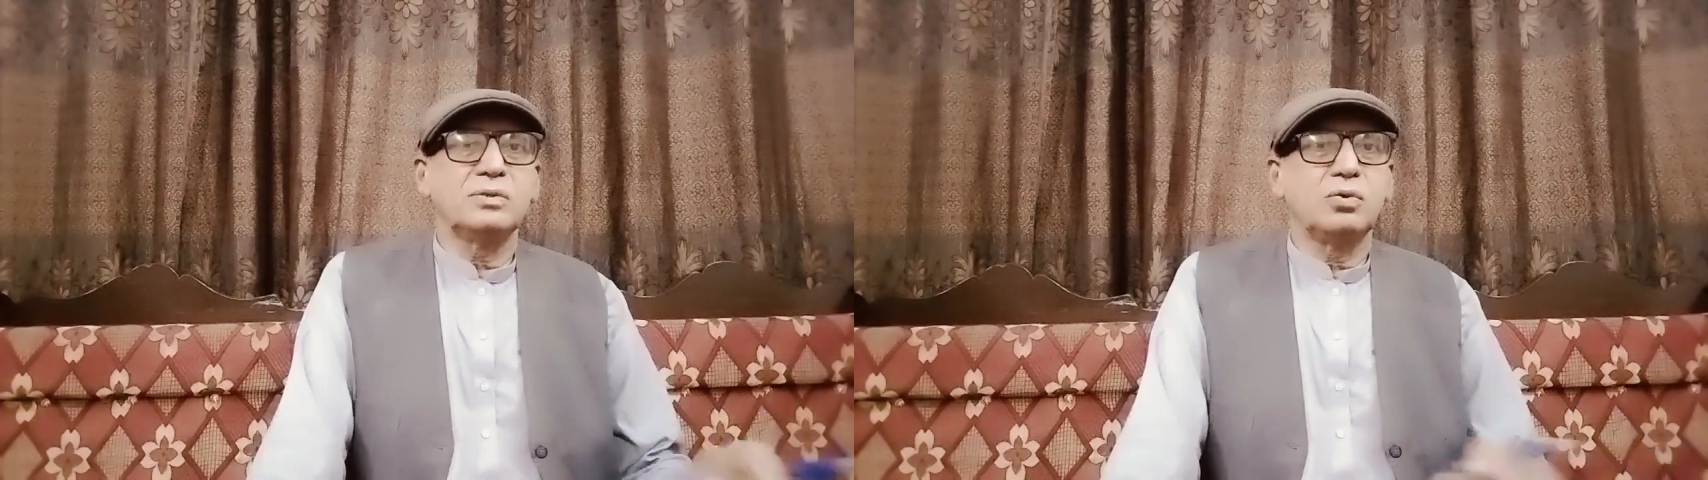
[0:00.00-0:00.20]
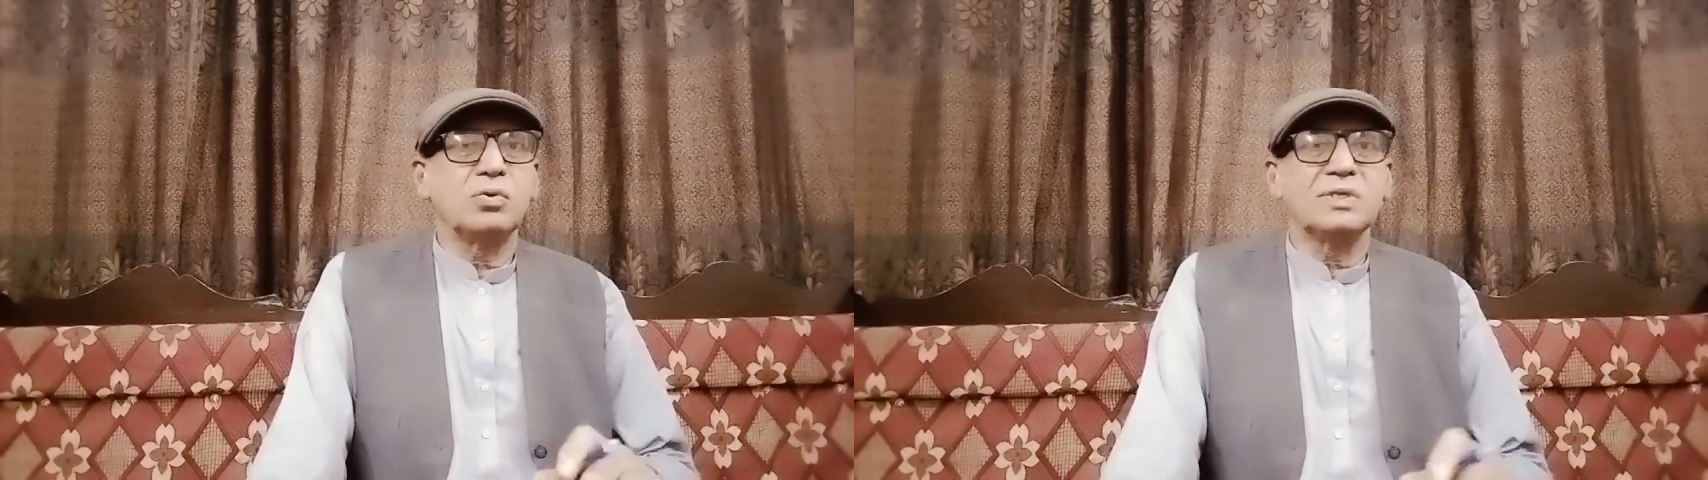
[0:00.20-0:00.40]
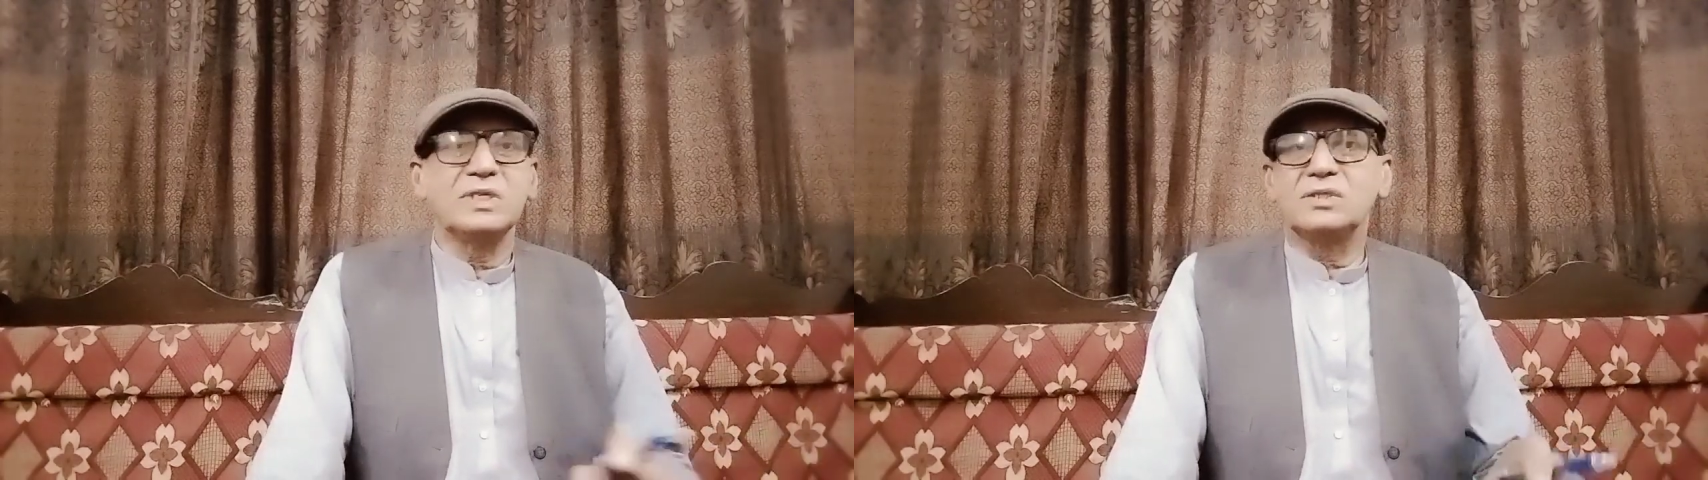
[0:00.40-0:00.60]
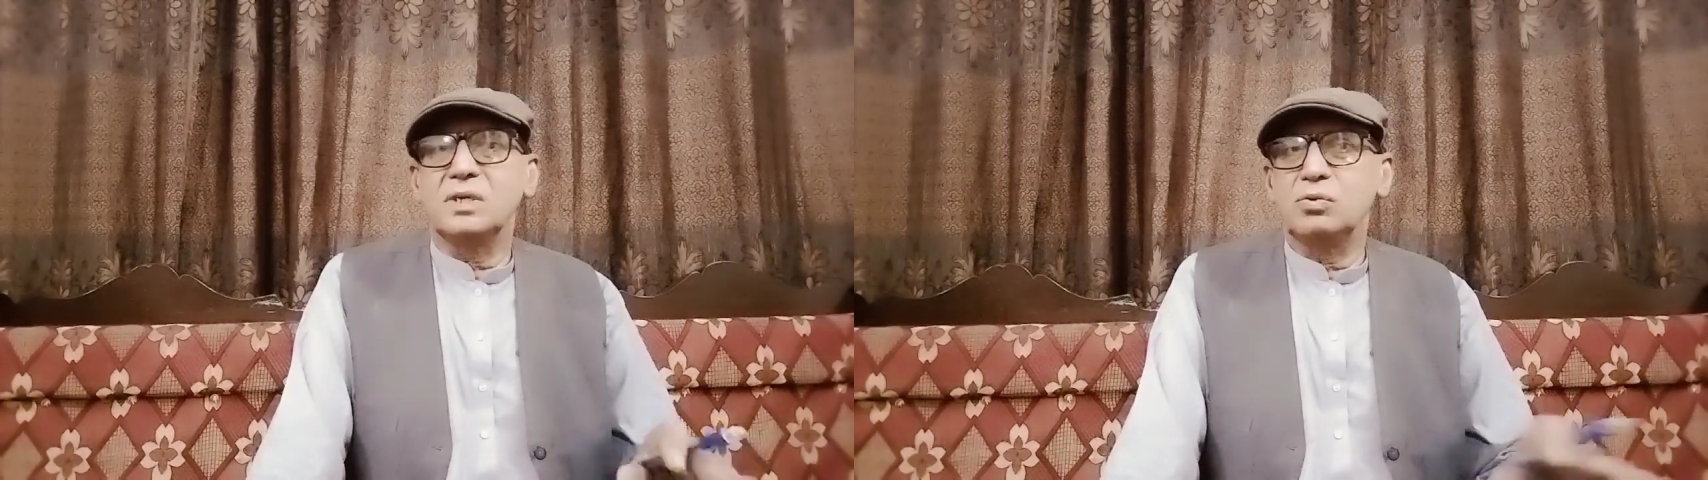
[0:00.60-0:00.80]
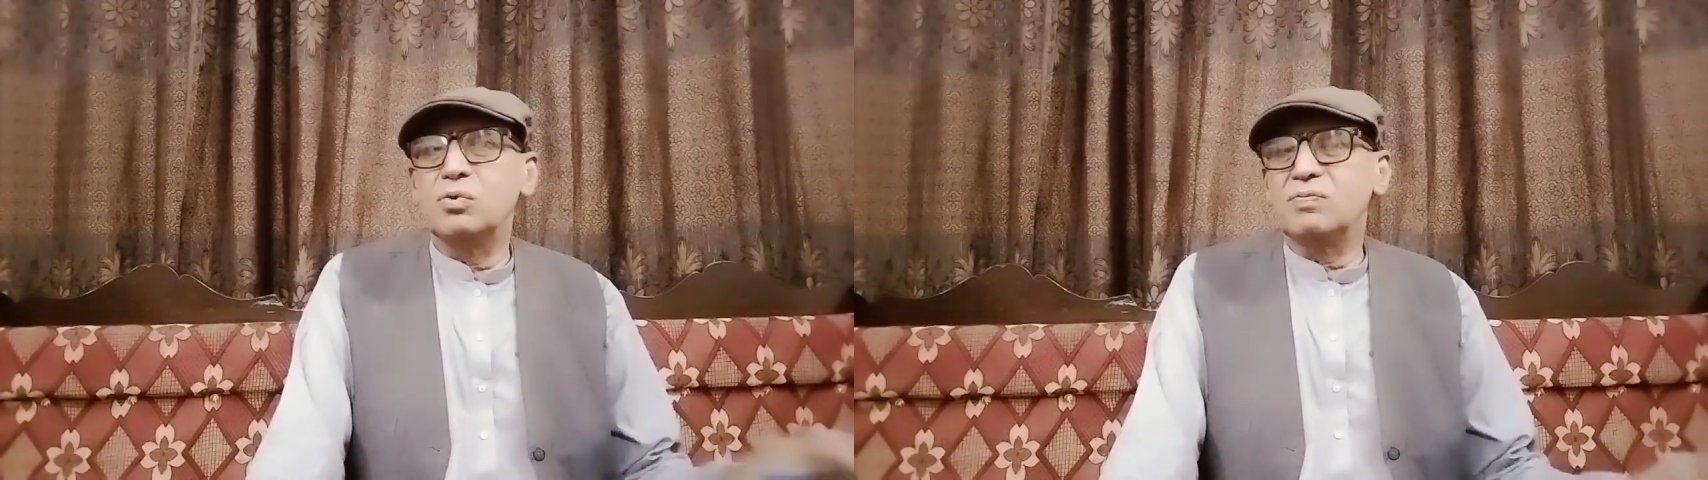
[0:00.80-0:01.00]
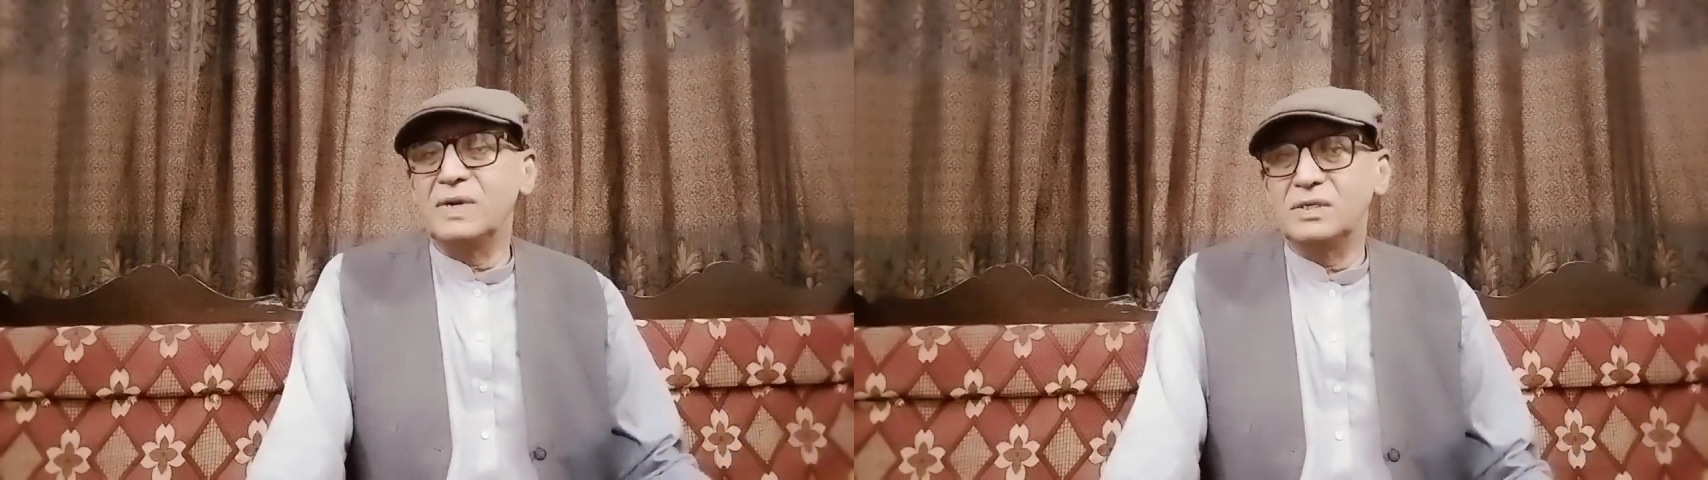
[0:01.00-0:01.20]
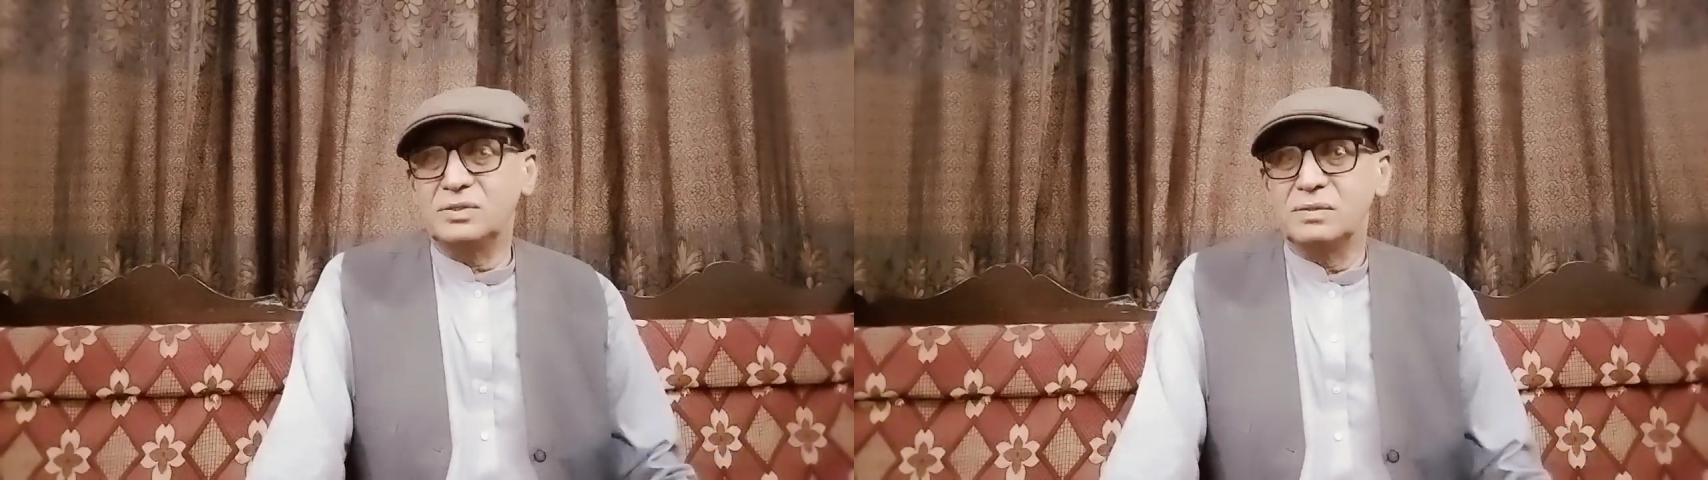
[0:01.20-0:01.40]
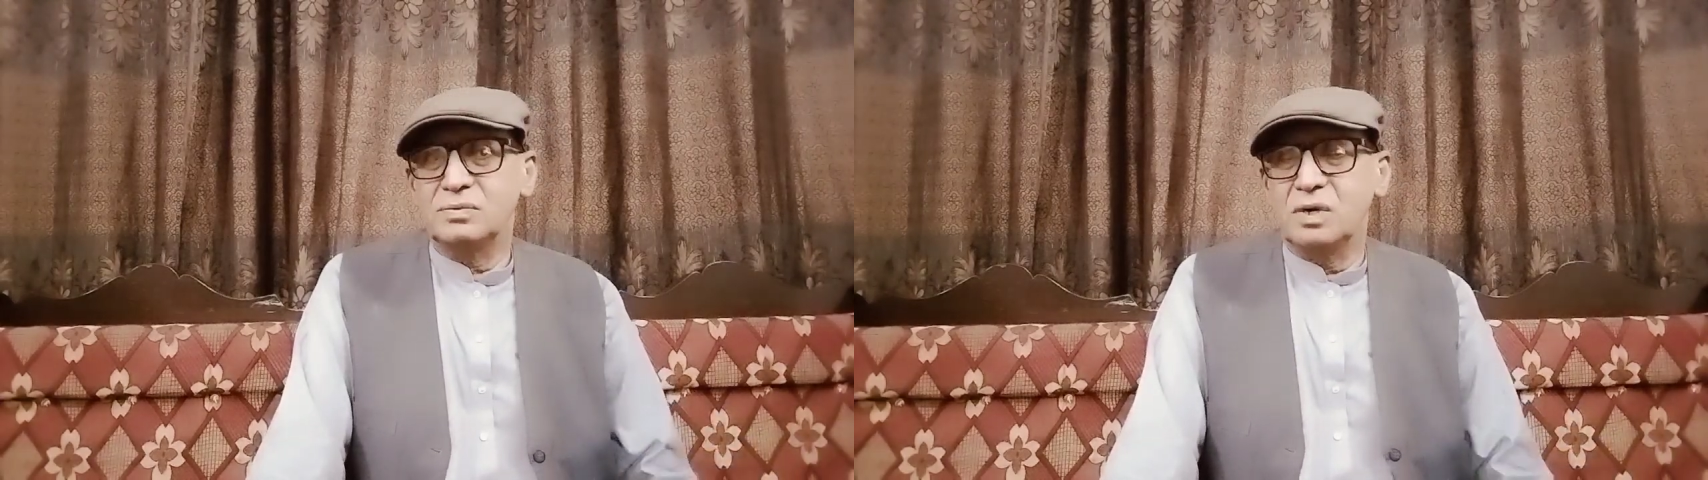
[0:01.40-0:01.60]
during this acute
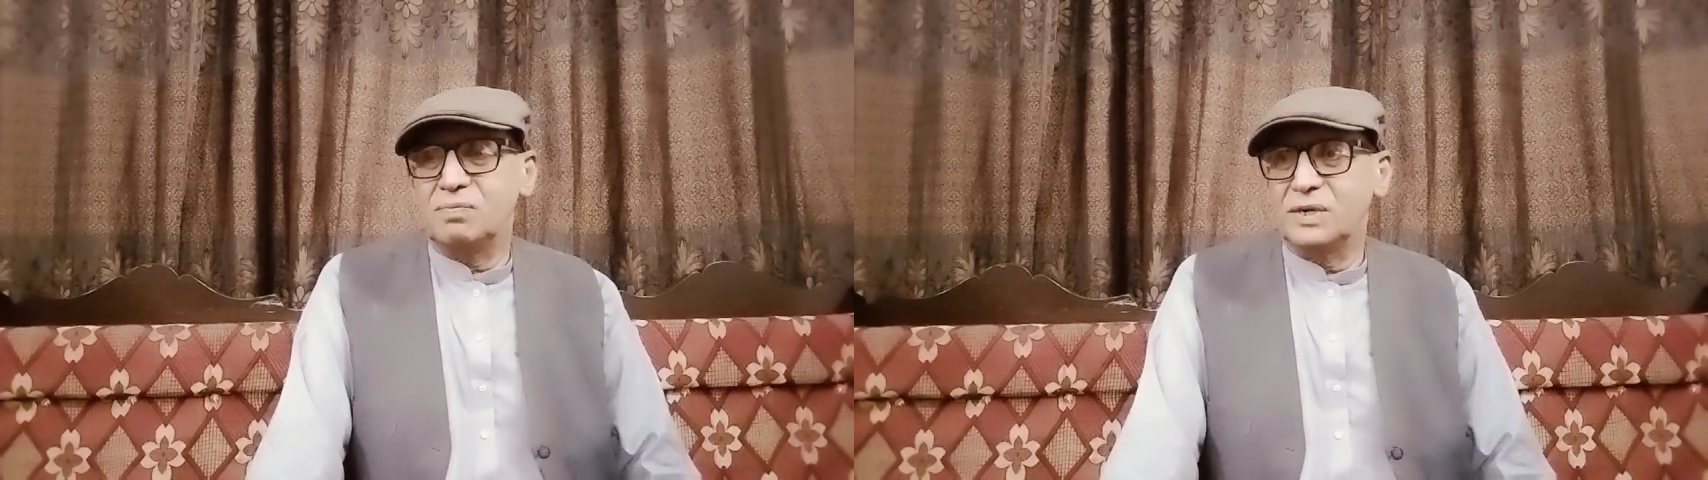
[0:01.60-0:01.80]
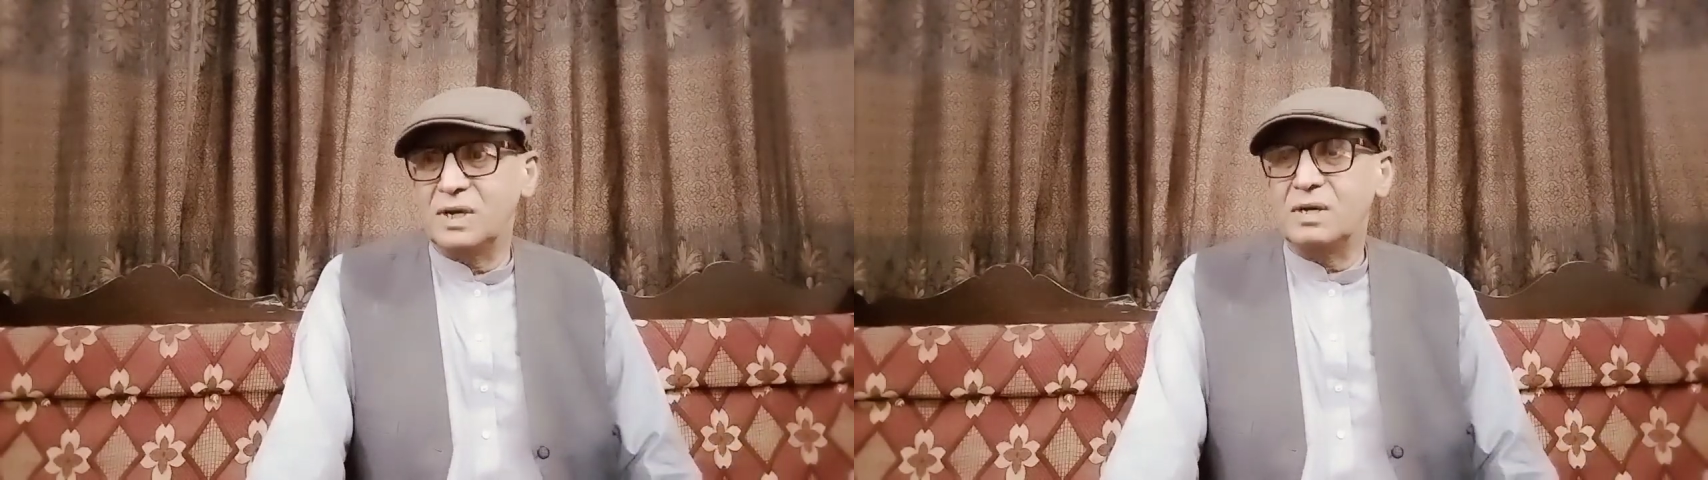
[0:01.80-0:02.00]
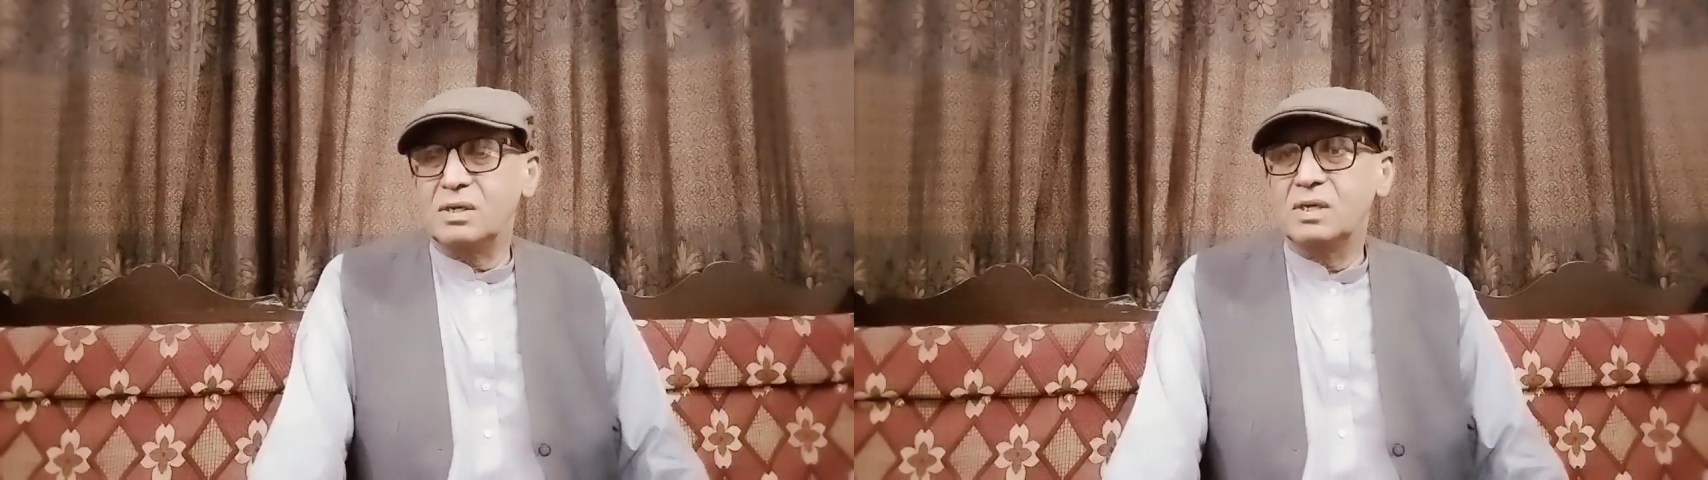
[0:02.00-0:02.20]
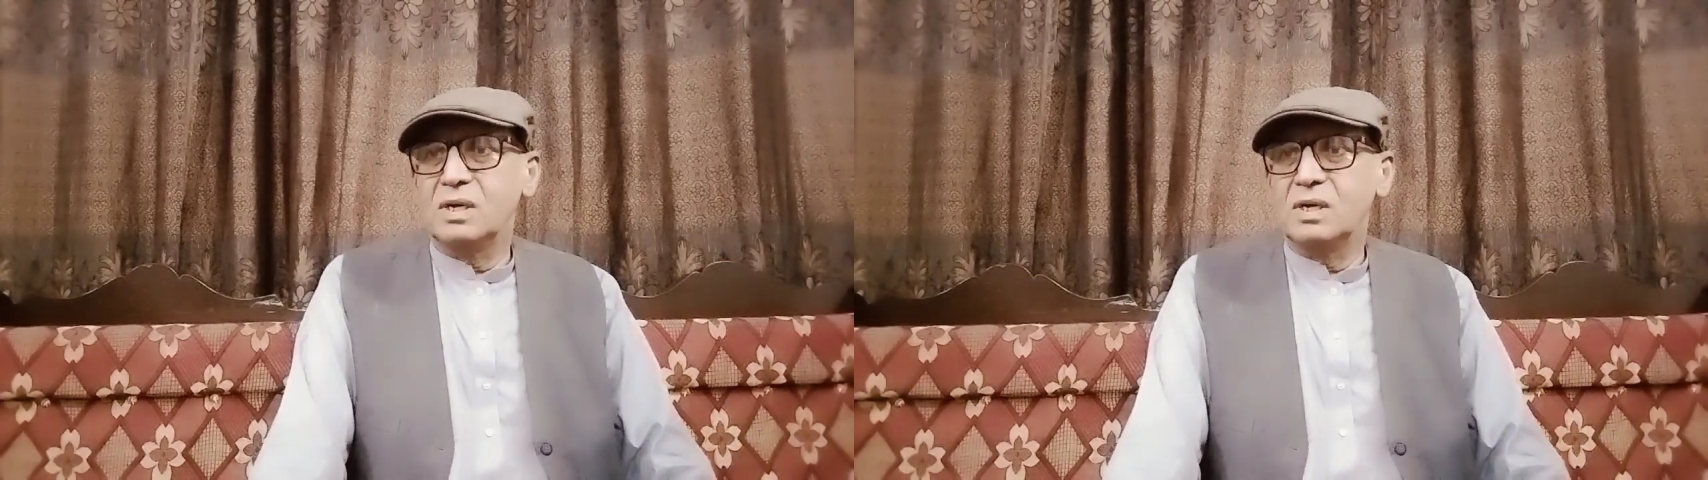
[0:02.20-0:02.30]
phase of attack,